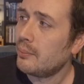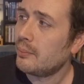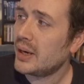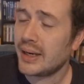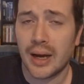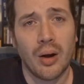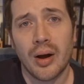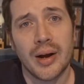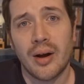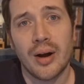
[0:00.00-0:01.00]
But yeah,
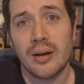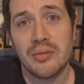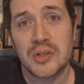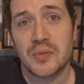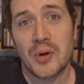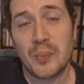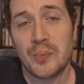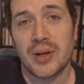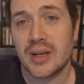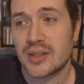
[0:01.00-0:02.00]
I love this film.
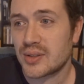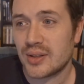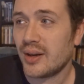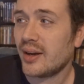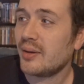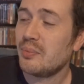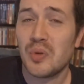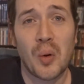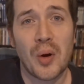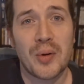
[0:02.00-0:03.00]
It's
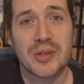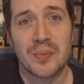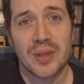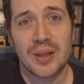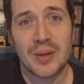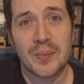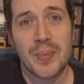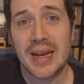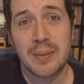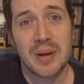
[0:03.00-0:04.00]
not something that
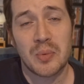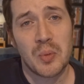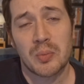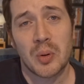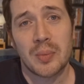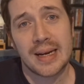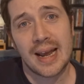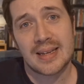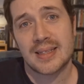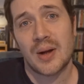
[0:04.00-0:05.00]
many people would probably
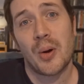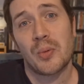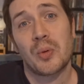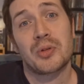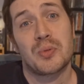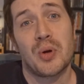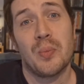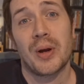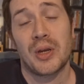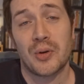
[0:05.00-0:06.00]
guess that I would want to put in
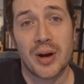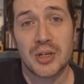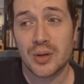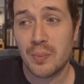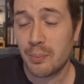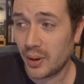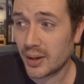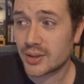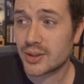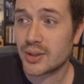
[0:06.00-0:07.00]
my curation,
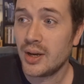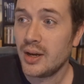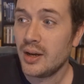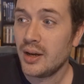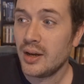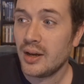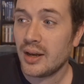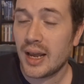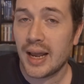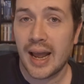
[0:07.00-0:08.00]
but
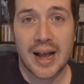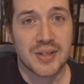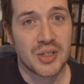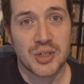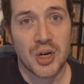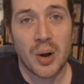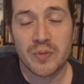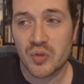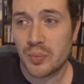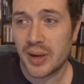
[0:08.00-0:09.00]
it has its
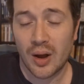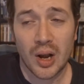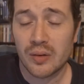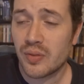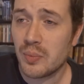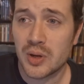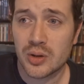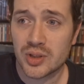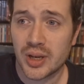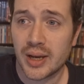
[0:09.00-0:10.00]
charms for me. I love the
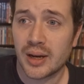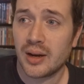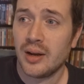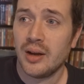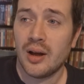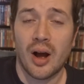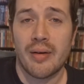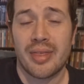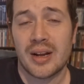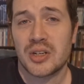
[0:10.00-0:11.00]
music. I
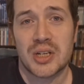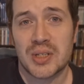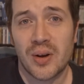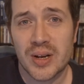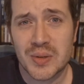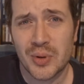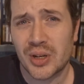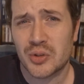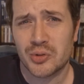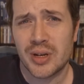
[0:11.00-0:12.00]
think Jesse Eisenberg
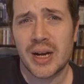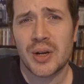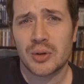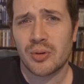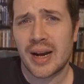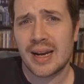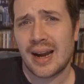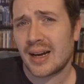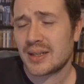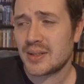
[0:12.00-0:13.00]
is a really underrated
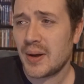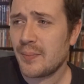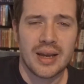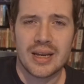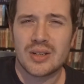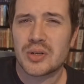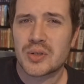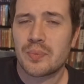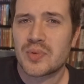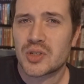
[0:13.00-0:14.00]
actor. He
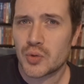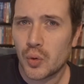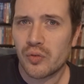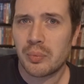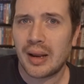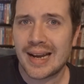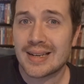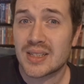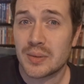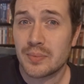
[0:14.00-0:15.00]
does sort of play
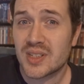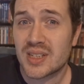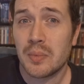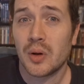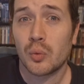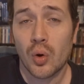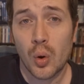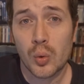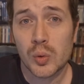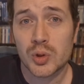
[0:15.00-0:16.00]
some similar
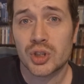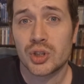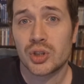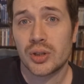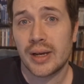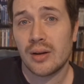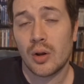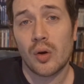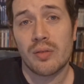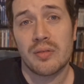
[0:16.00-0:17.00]
roles in a
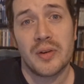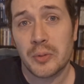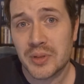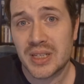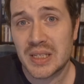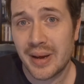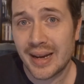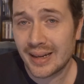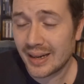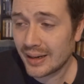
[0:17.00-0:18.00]
lot of the films he's
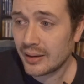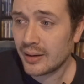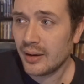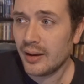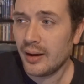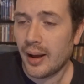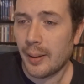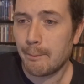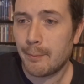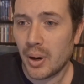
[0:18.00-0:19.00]
been in,
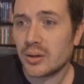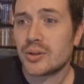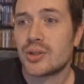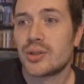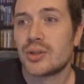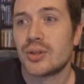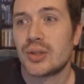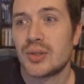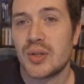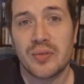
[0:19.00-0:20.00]
but